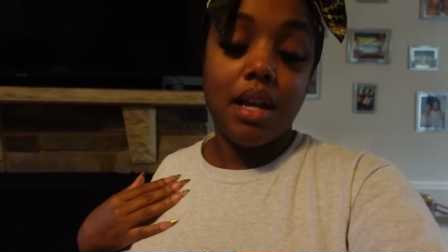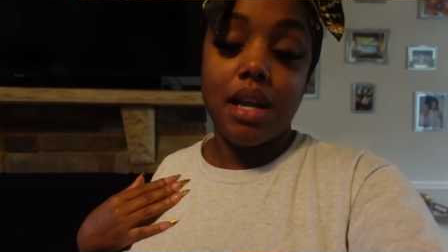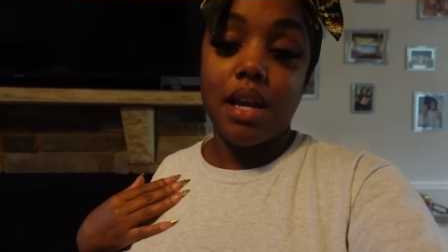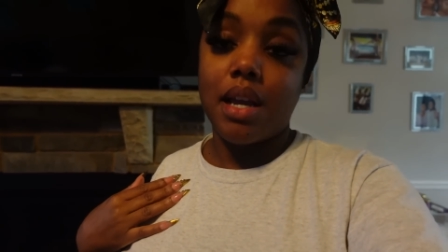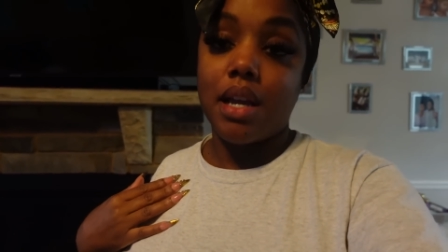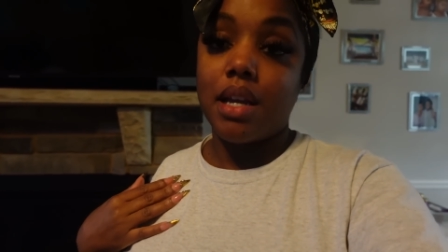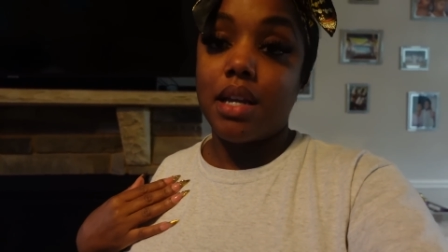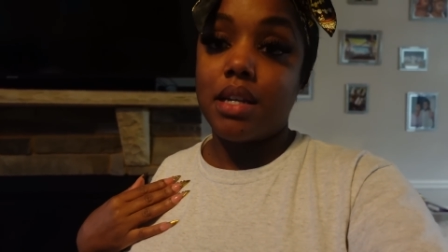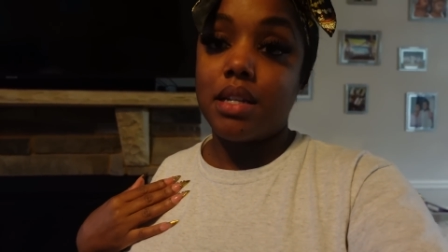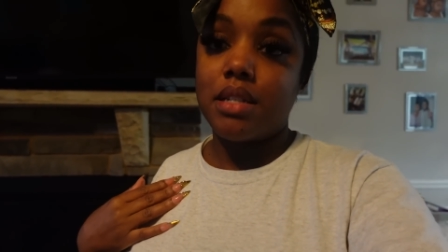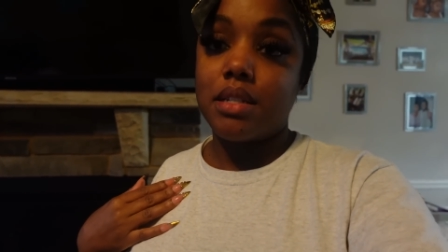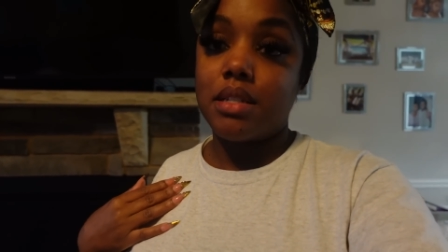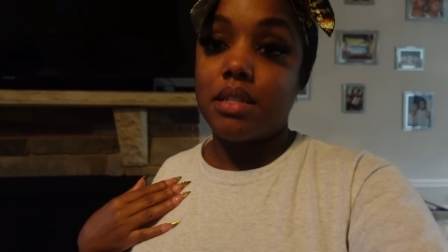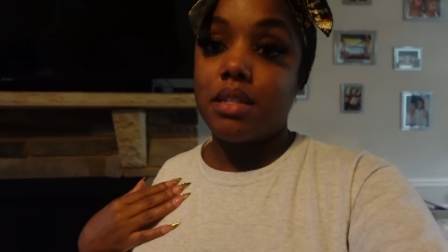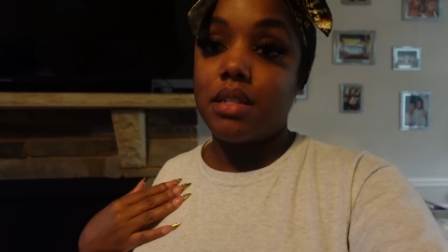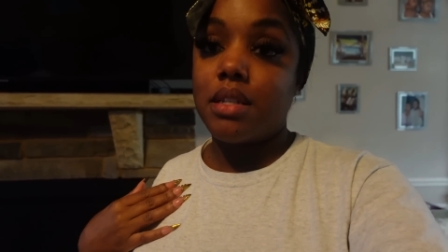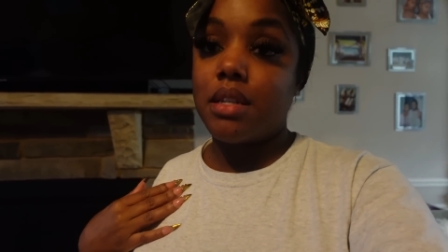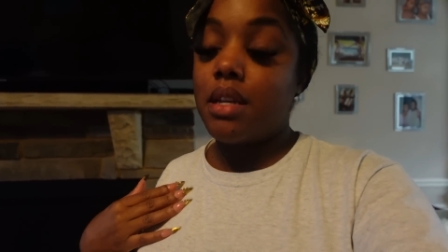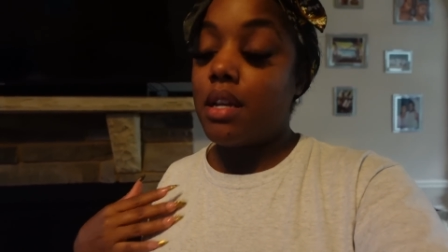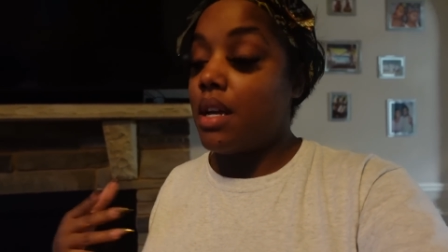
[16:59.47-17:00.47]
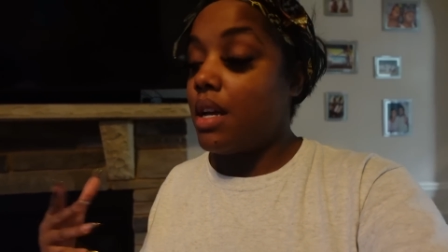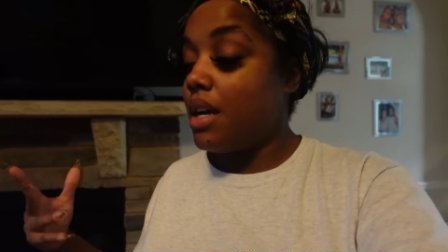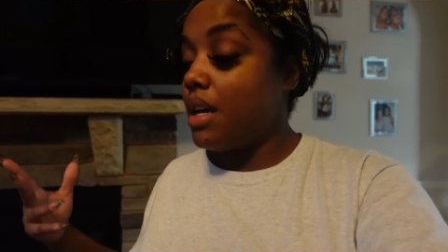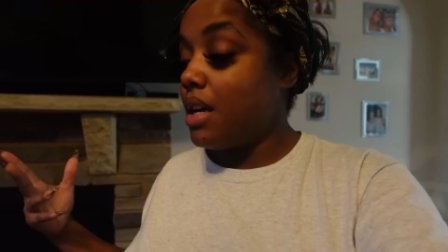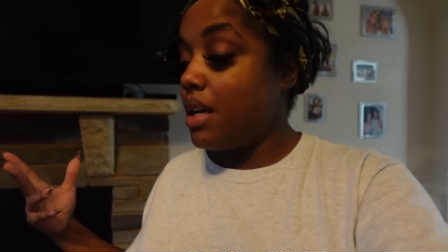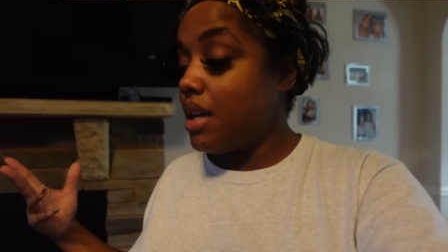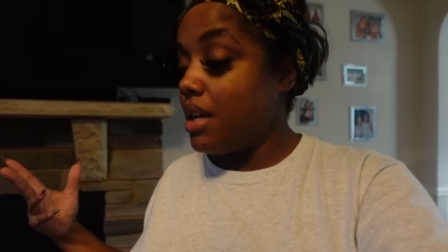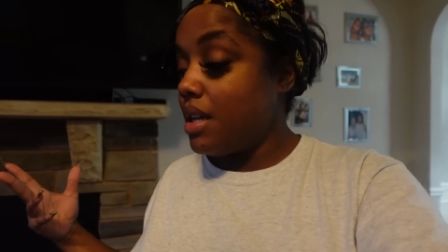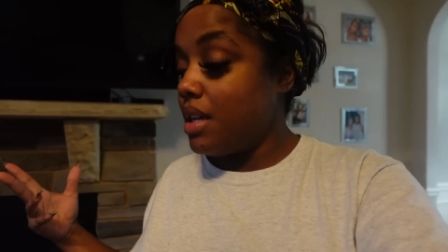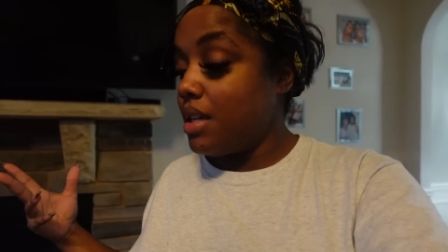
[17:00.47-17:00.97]
and
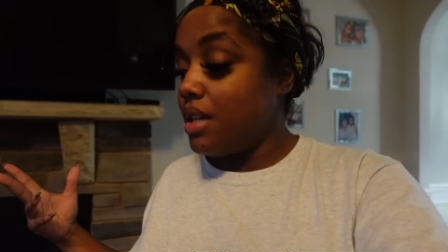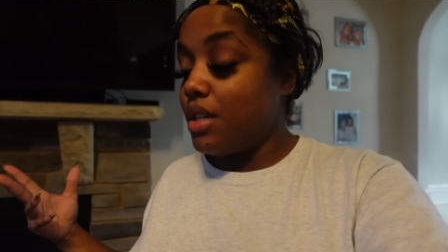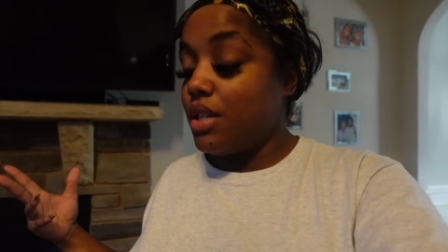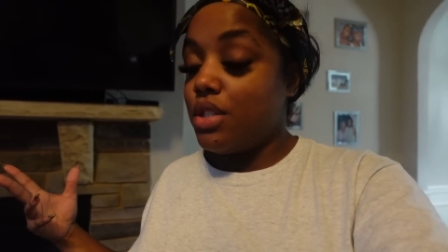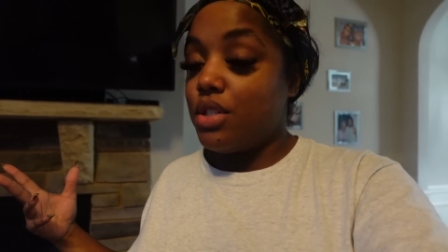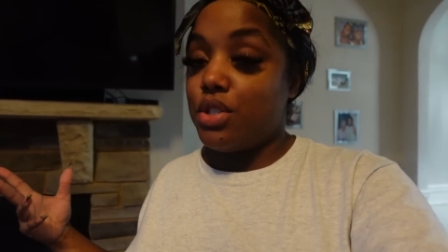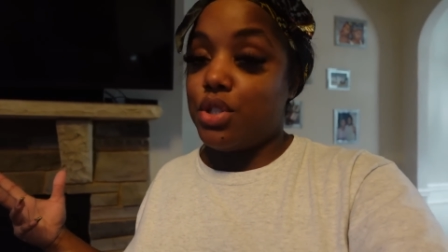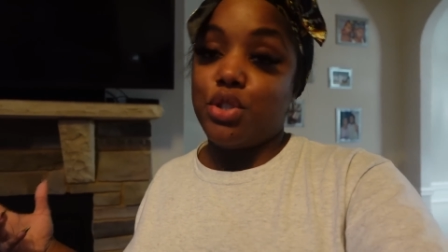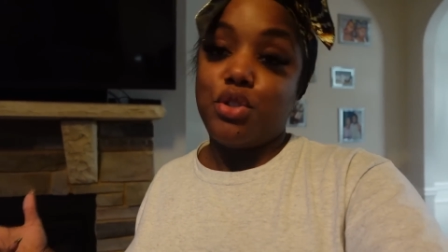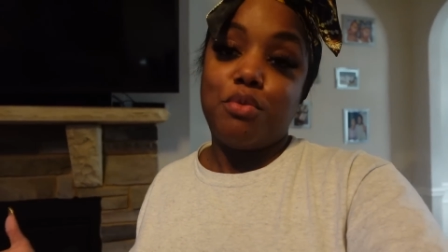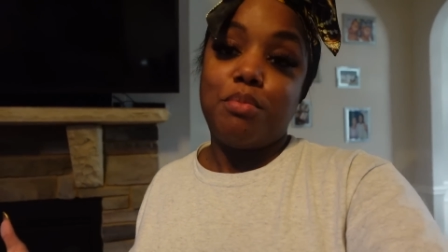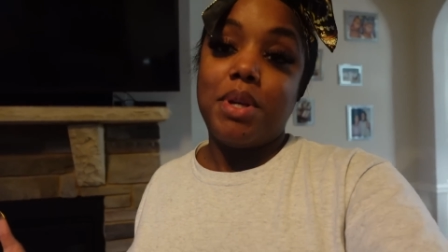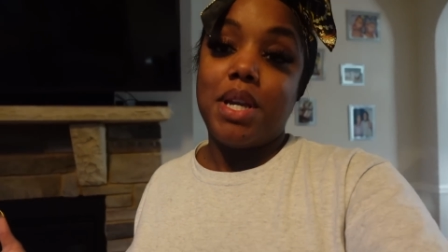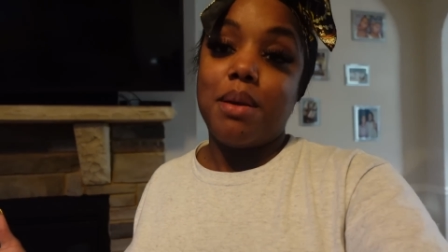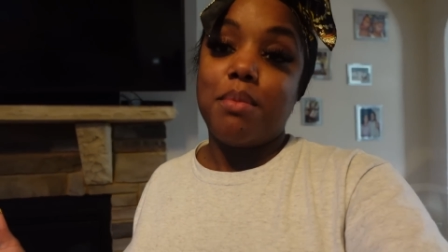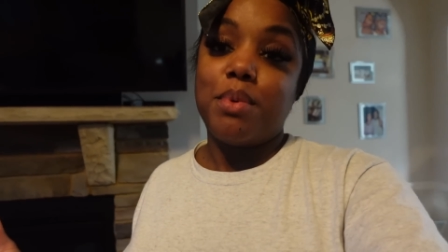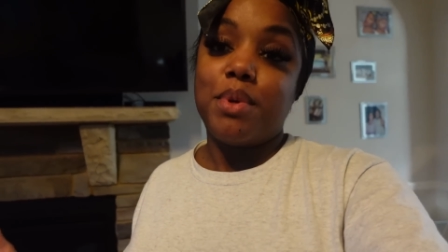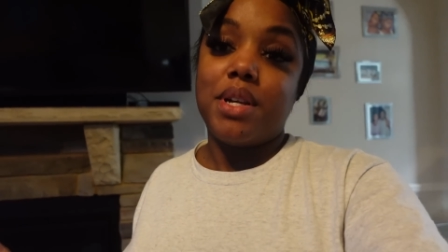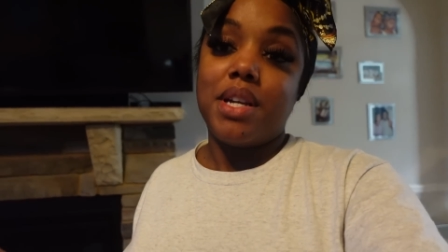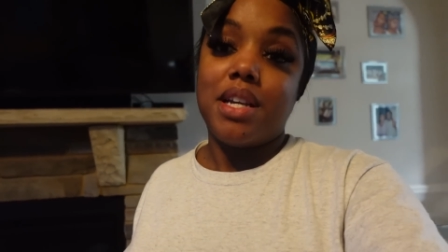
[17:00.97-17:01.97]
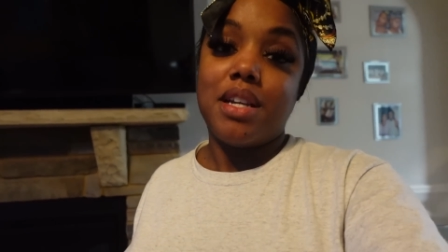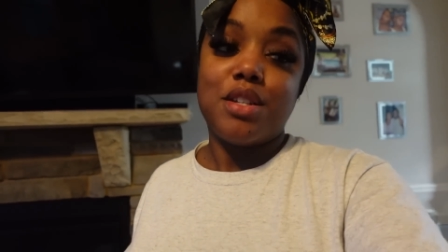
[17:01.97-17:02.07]
she'll be able to